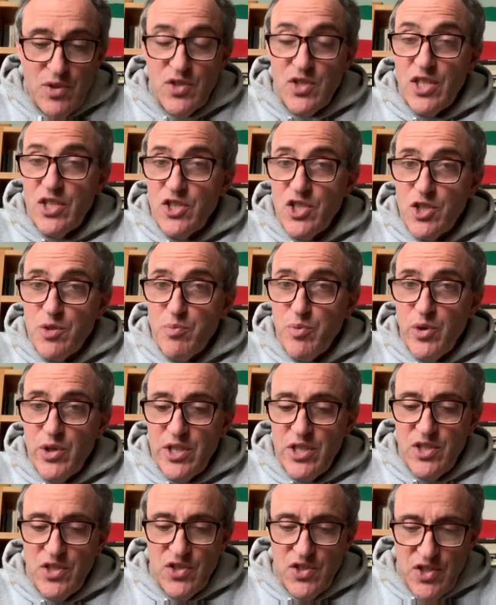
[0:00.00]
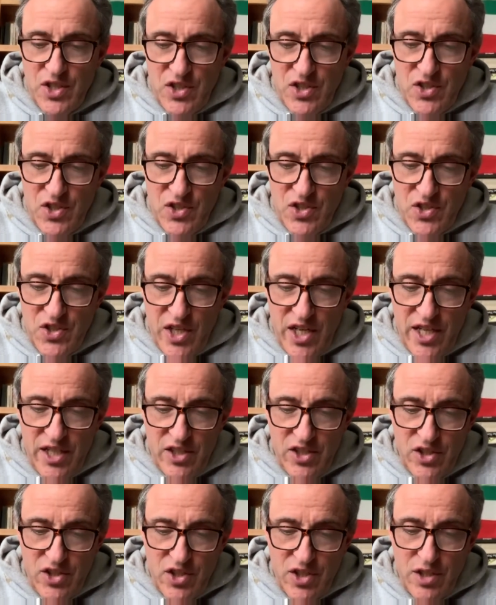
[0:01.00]
says it's pretty, says it's
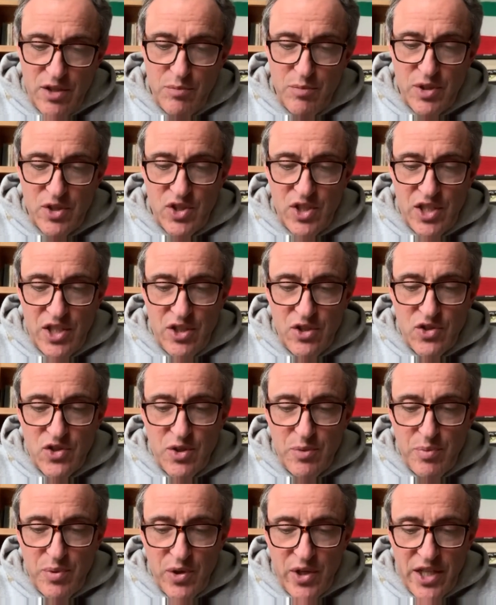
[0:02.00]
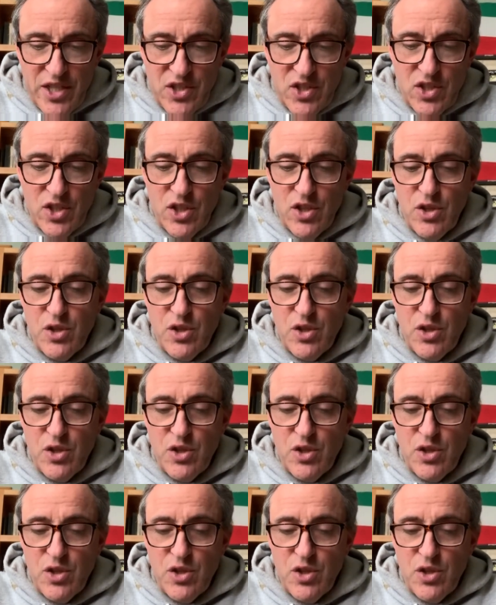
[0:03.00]
stylish, but she hears the price,